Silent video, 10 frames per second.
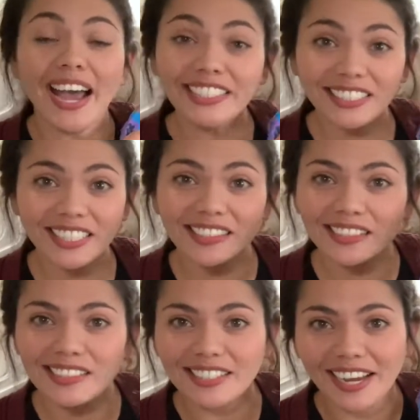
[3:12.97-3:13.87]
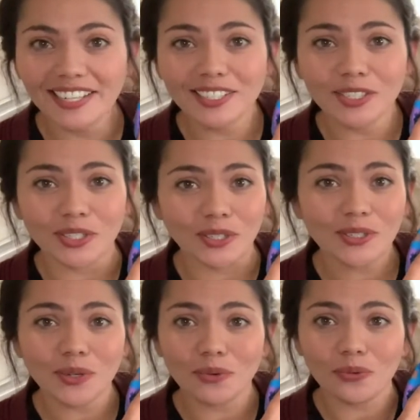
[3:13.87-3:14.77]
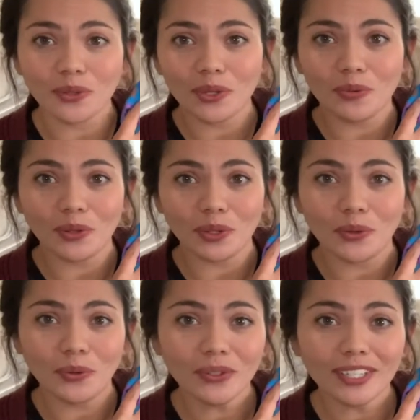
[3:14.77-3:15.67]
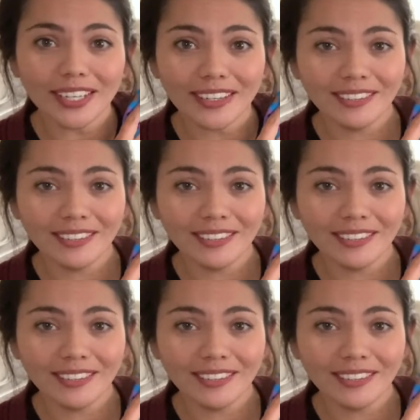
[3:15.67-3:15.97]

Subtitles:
I just think that these kinds of shirts are really, really cool looking.